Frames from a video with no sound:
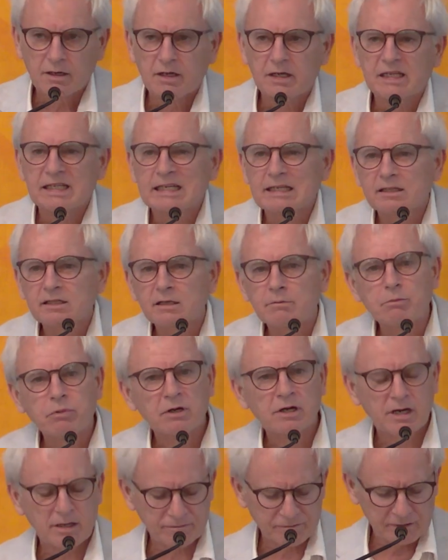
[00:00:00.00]
Yet the
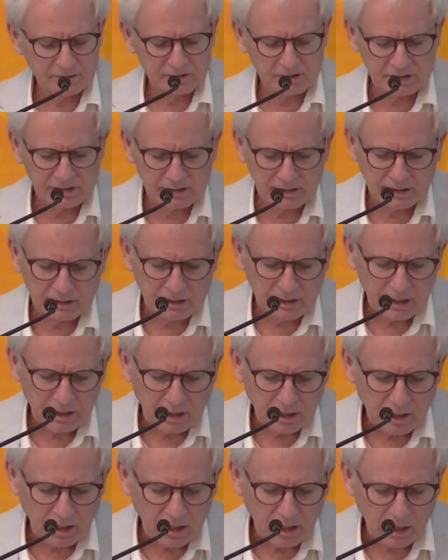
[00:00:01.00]
profits
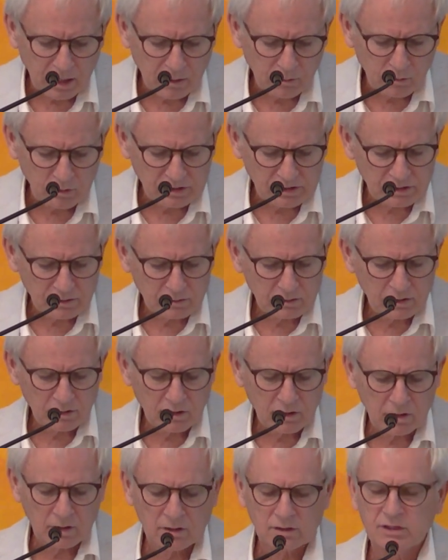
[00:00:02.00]
were so
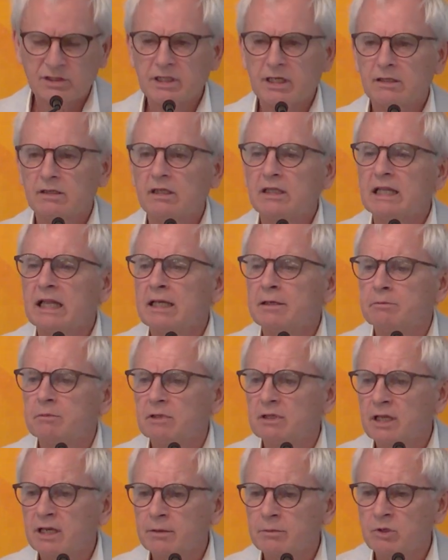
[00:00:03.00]
large and the
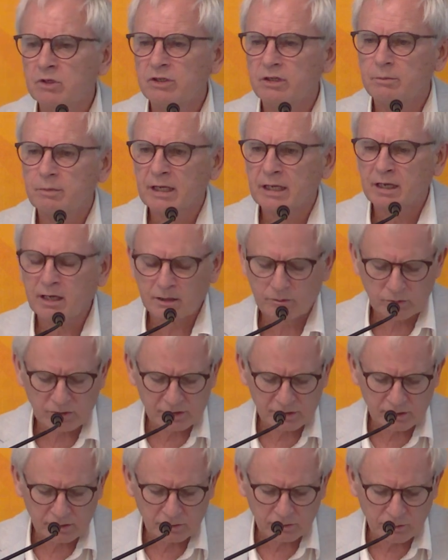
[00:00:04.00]
labor demand was
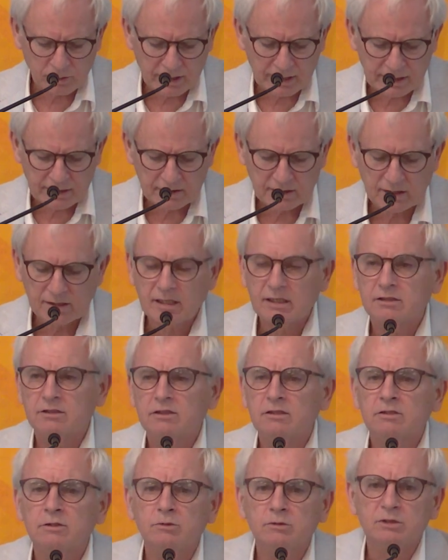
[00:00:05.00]
so great that they
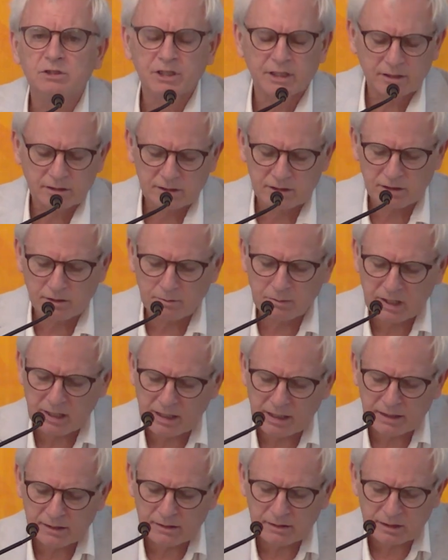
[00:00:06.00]
soon changed their
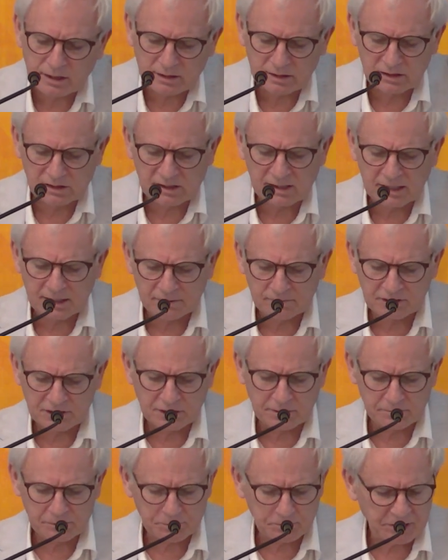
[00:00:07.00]
minds and the slave
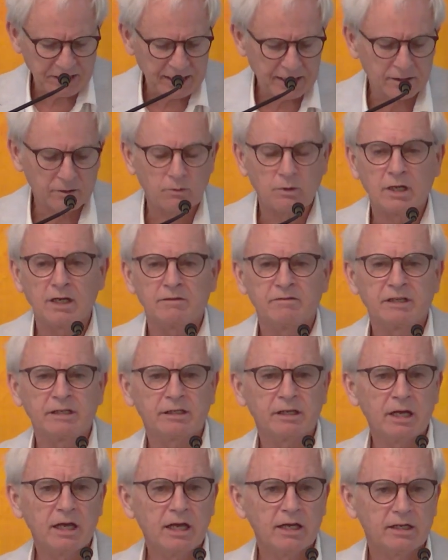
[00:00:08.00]
ships began arriving
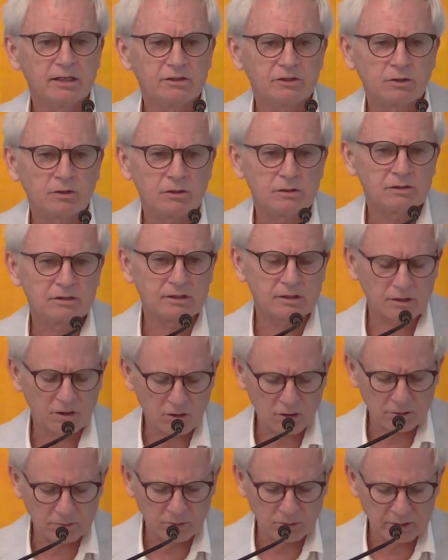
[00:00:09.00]
in Charleston
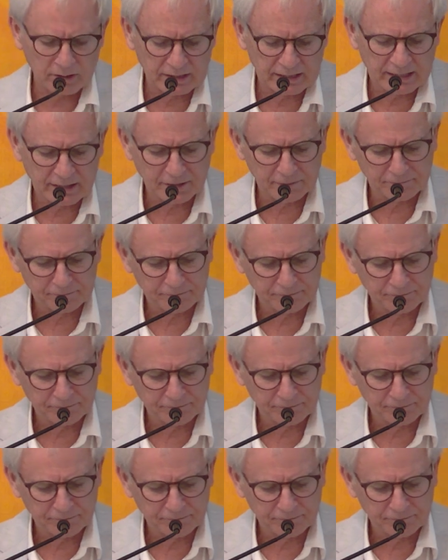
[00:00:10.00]
Harbor again.